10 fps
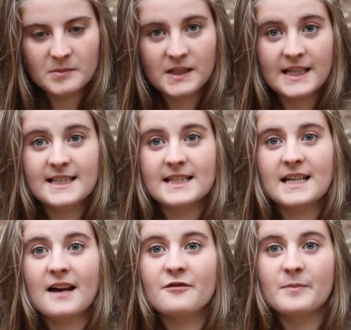places
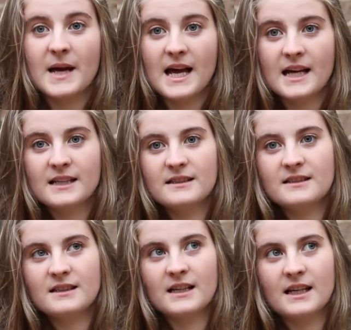I've been
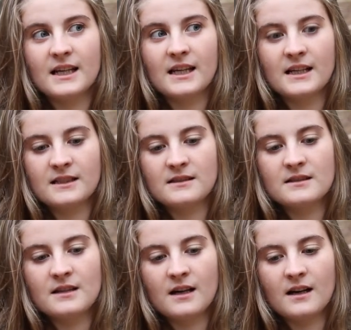and